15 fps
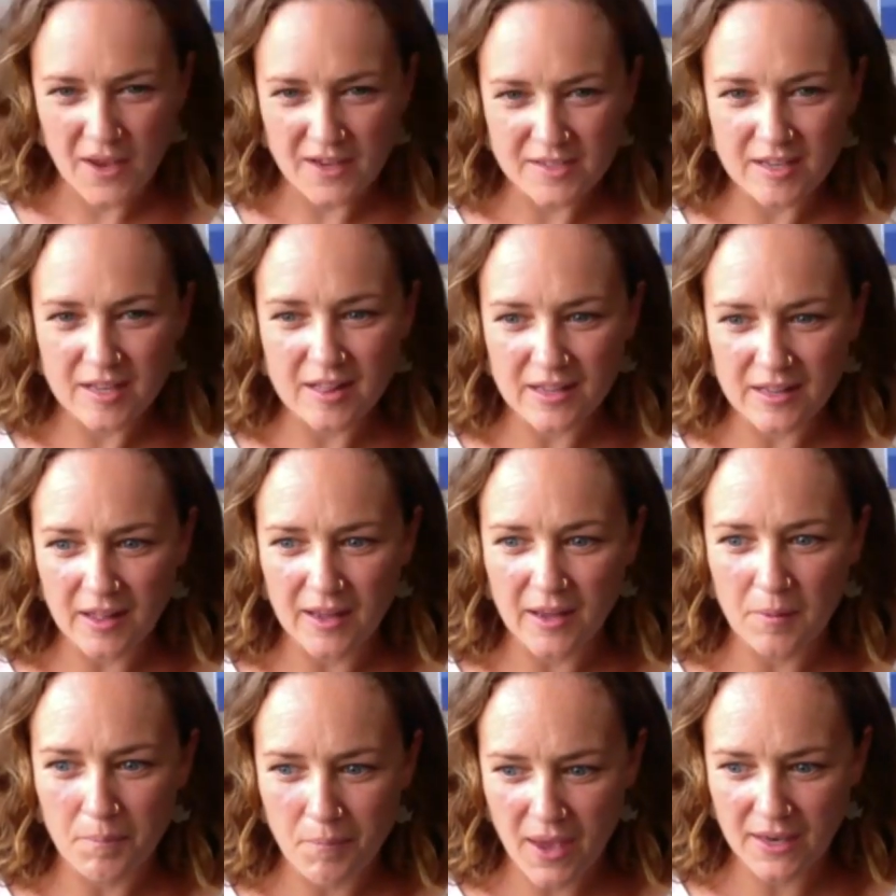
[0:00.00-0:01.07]
basically, like
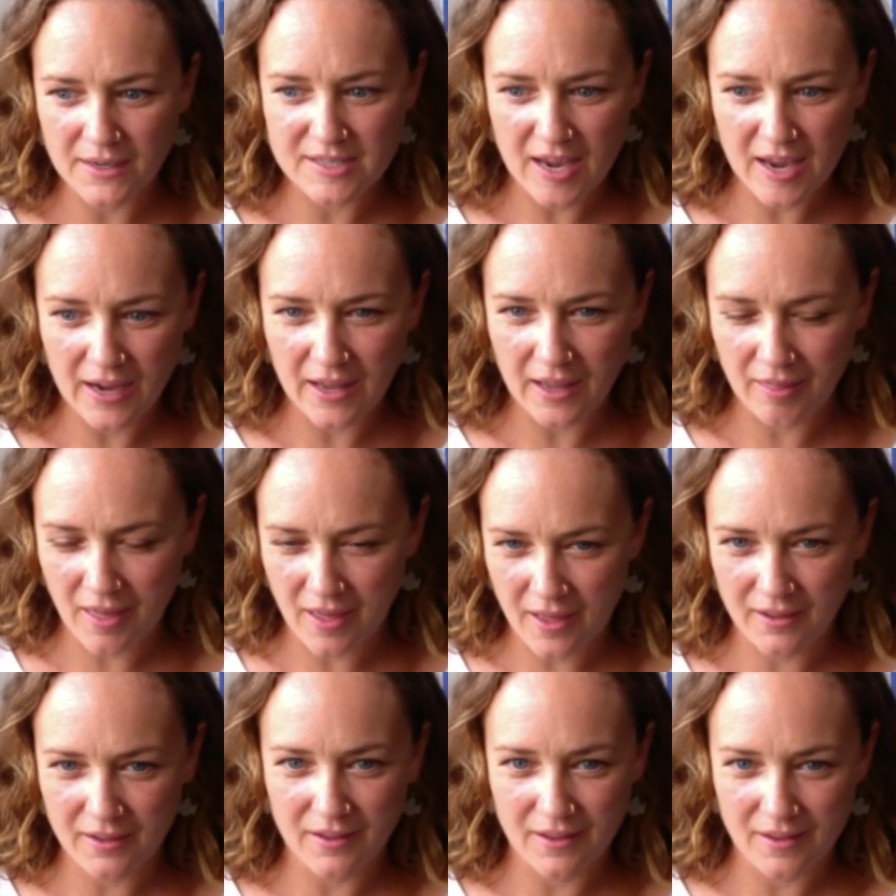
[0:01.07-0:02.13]
maintaining
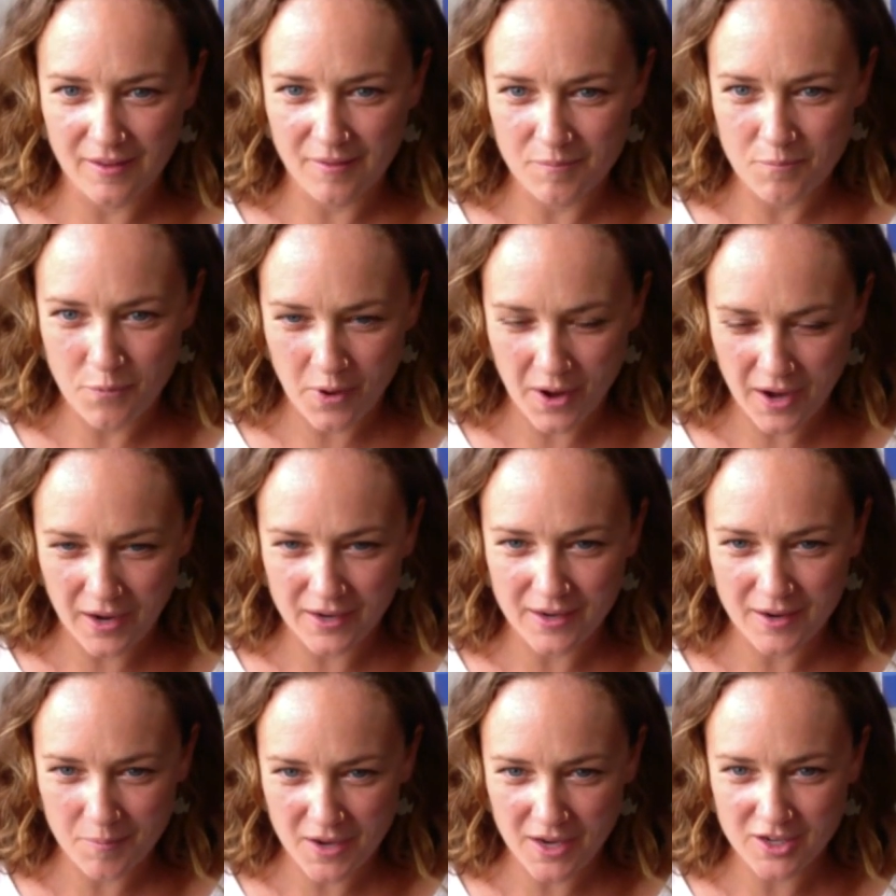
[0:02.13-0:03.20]
that brand
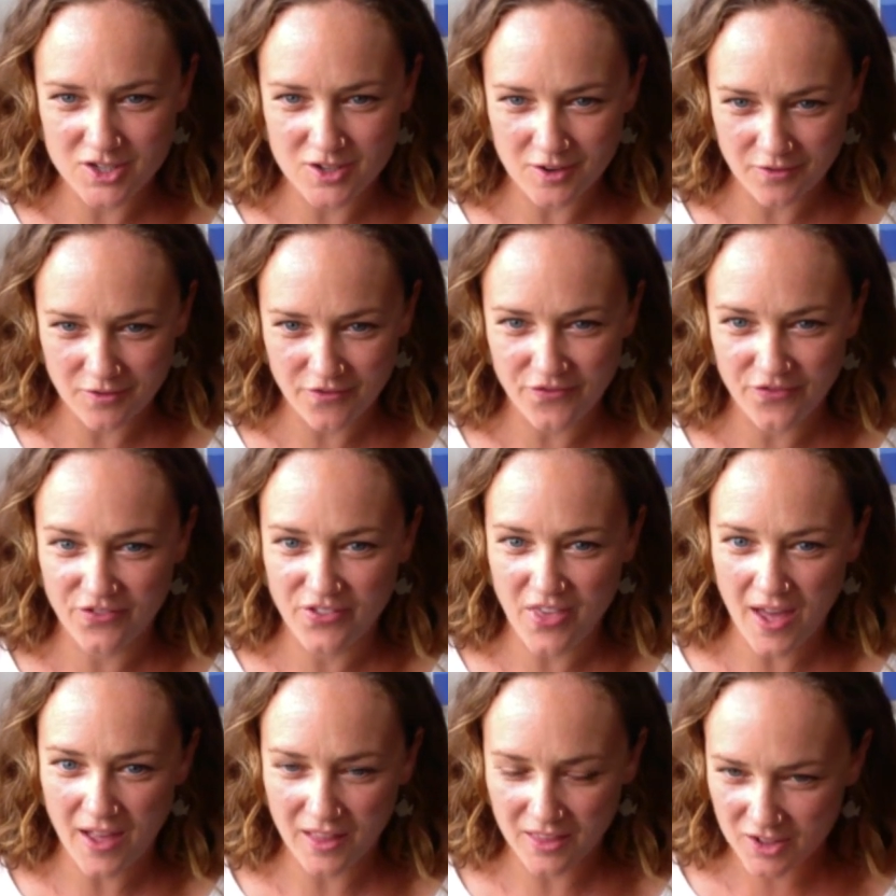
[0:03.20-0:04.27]
image of
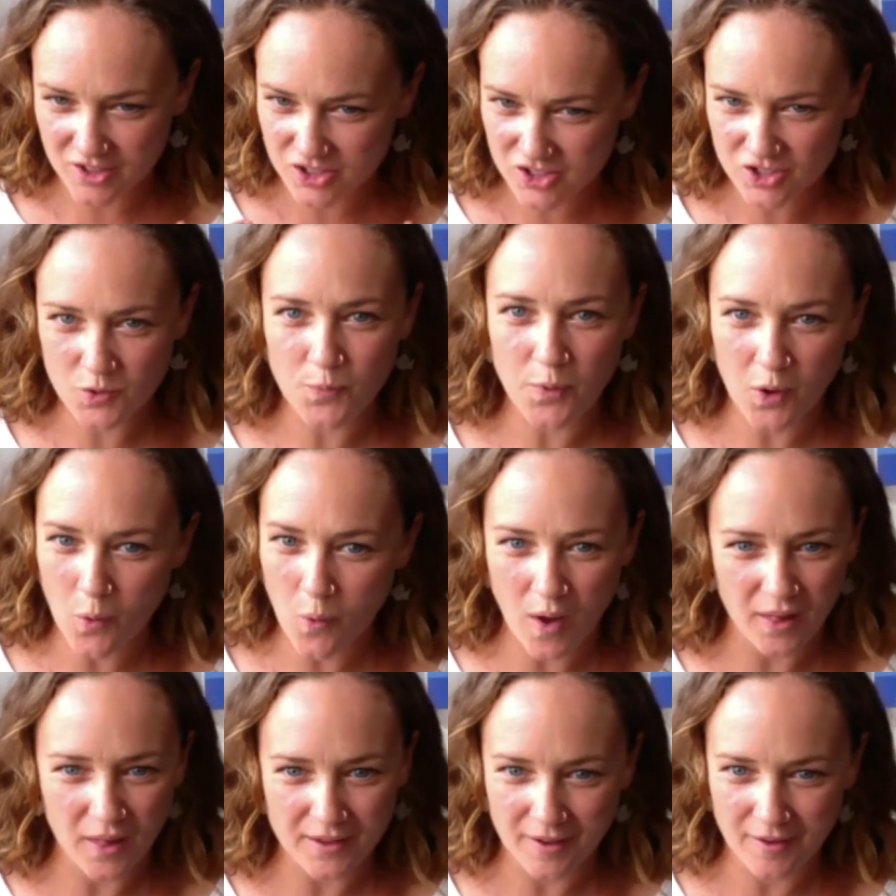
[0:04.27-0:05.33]
that super
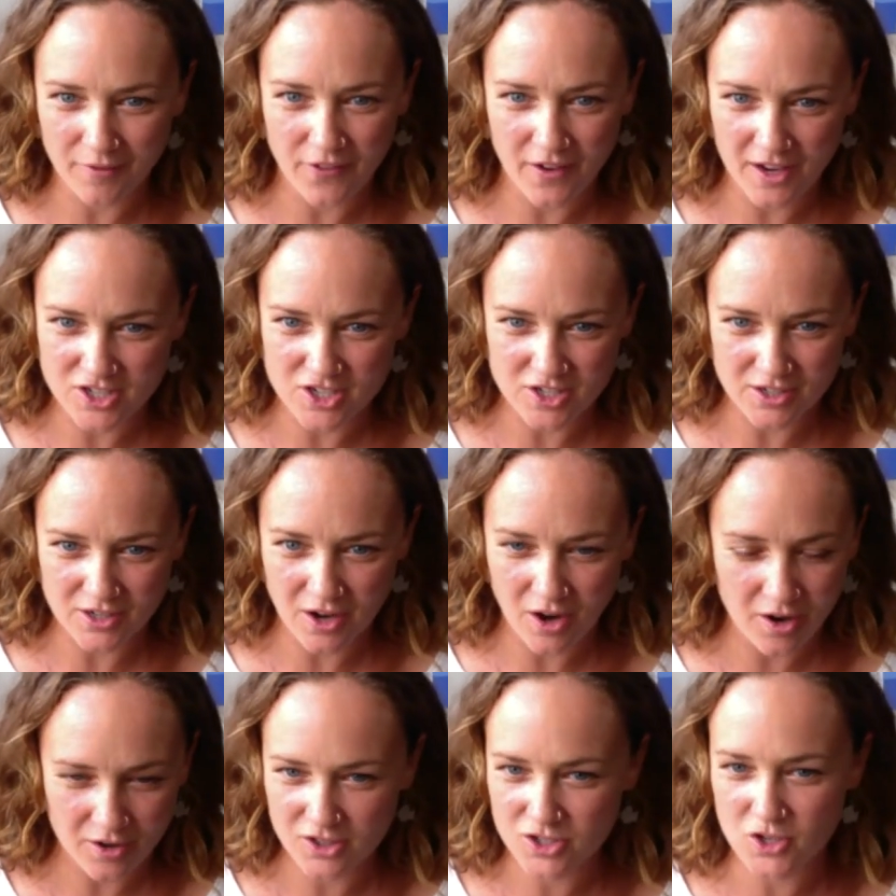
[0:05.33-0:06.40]
quality fish
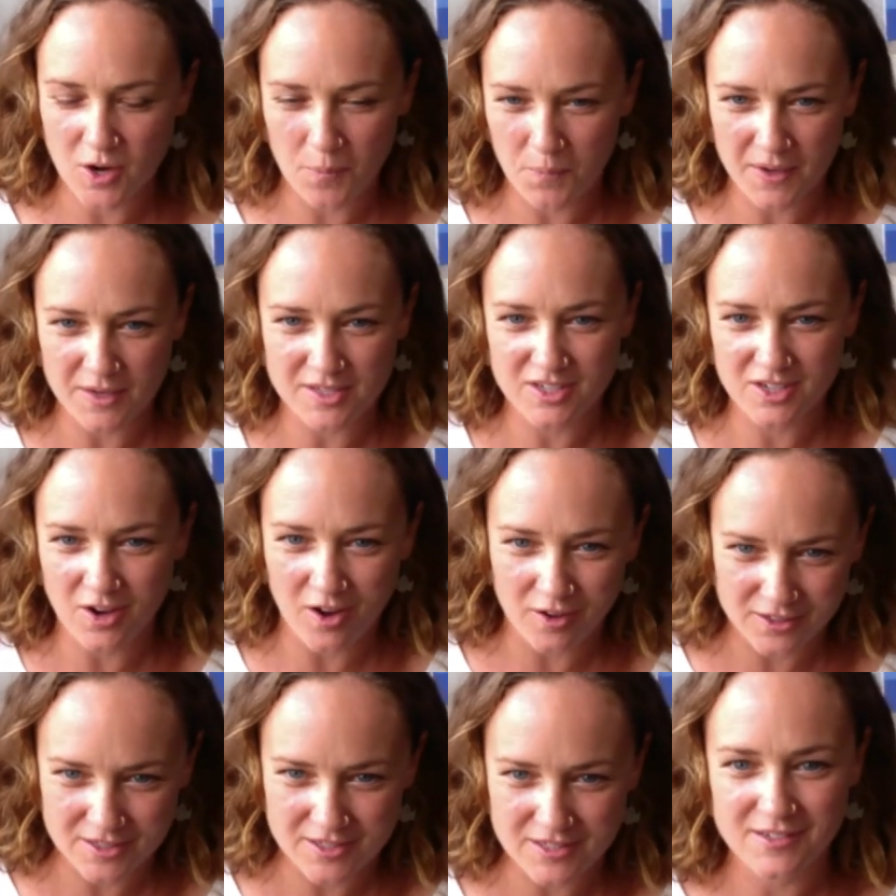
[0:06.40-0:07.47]
or shrimp is
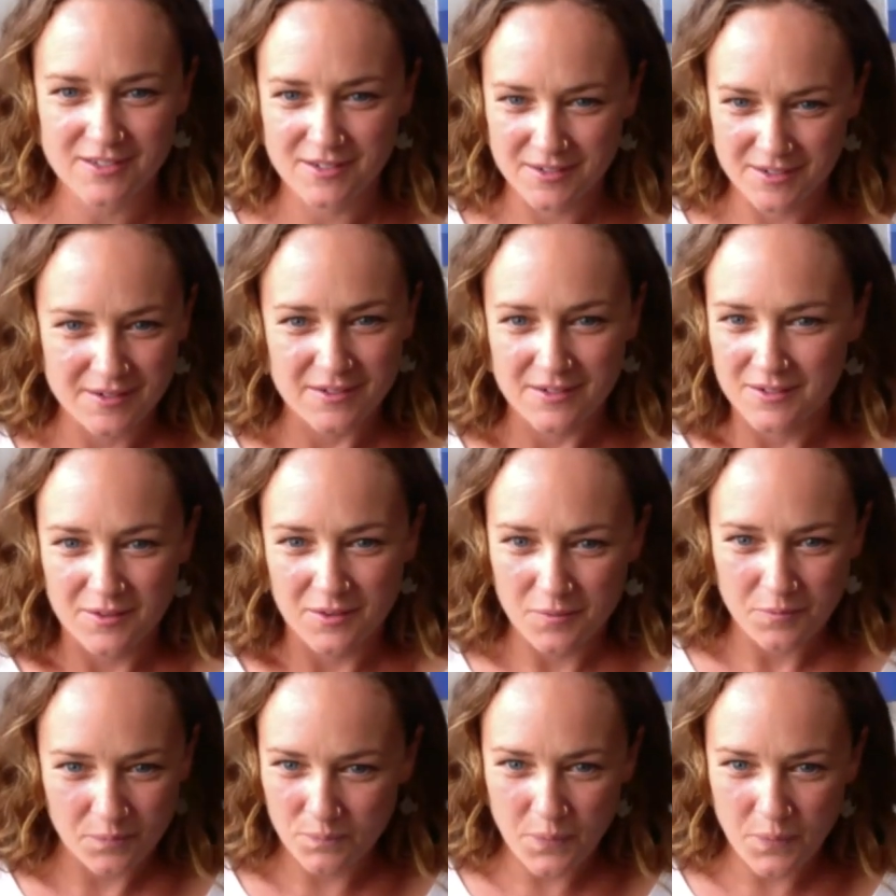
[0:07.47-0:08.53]
y'all's
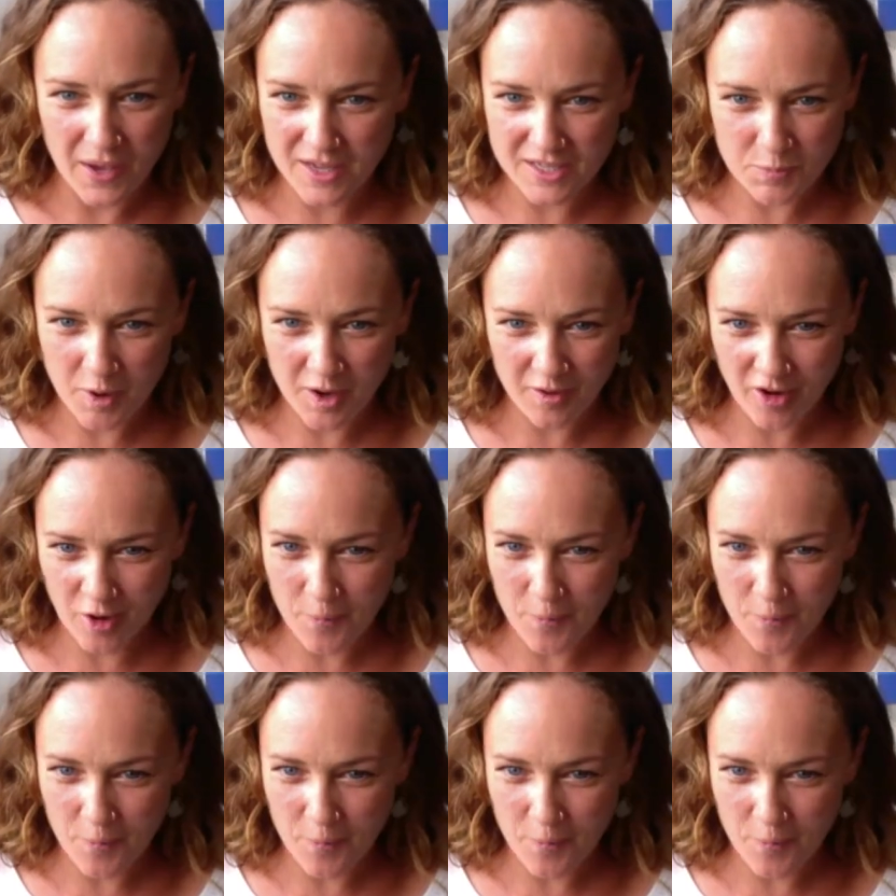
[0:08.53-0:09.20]
biggest it's part. very